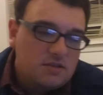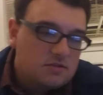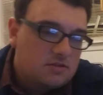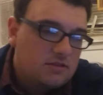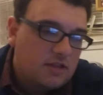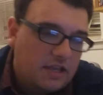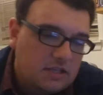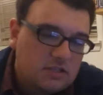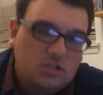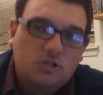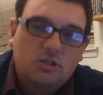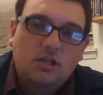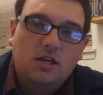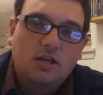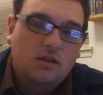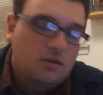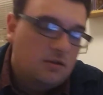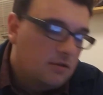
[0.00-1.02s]
like to the
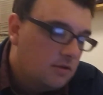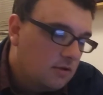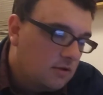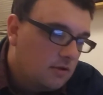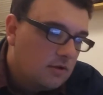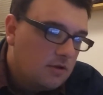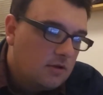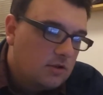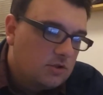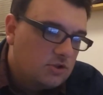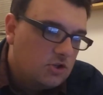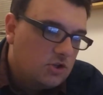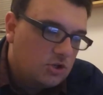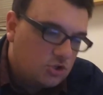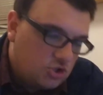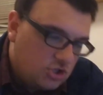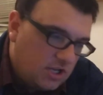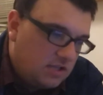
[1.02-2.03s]
to your
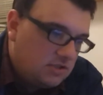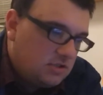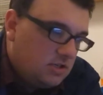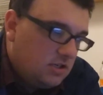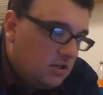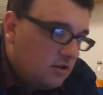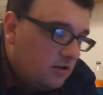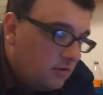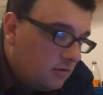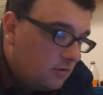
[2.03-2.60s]
chest here,